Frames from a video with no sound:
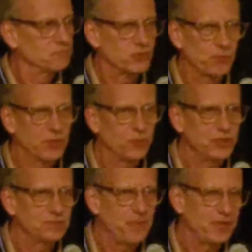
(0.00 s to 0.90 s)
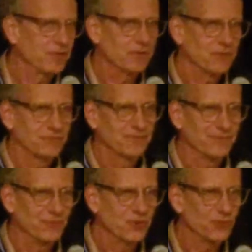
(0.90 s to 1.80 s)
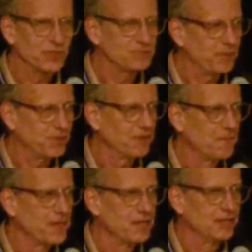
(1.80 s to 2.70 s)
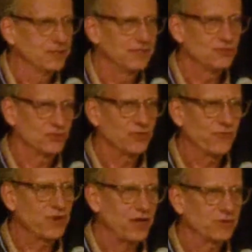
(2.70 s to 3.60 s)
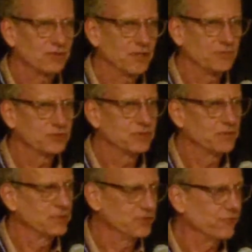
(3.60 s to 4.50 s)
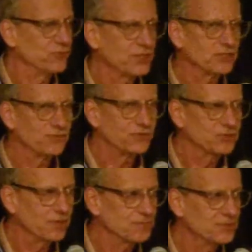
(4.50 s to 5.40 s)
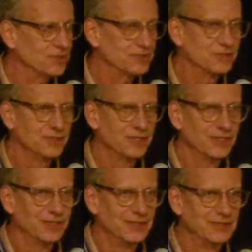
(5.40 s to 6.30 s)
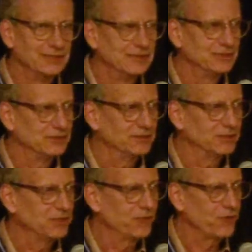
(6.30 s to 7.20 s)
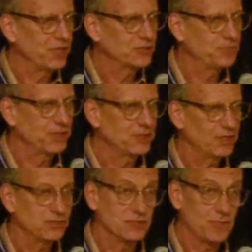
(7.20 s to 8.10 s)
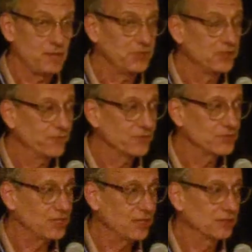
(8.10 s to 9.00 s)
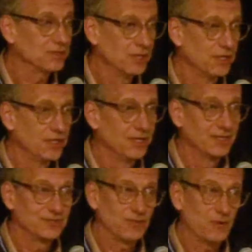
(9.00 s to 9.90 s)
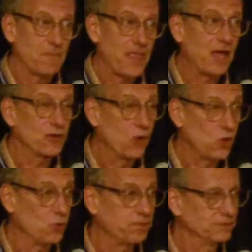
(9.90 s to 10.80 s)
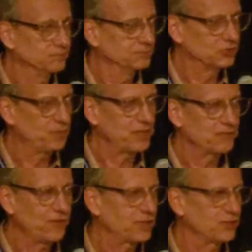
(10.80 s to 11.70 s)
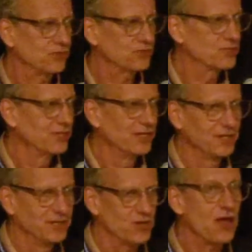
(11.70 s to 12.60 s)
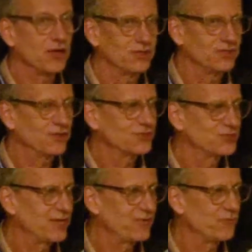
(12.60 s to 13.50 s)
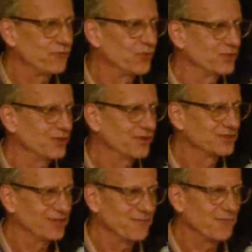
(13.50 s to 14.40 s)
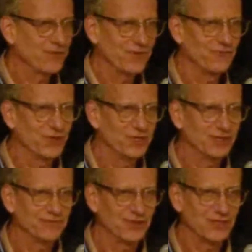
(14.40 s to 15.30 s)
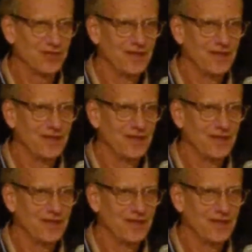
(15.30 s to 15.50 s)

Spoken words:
spring wheat's better, winter wheat's better. These are different outcomes, different sets of assumptions, different expectations, maybe different settings. So I hope, despite the fact that there's not a full year 7 of funding of any,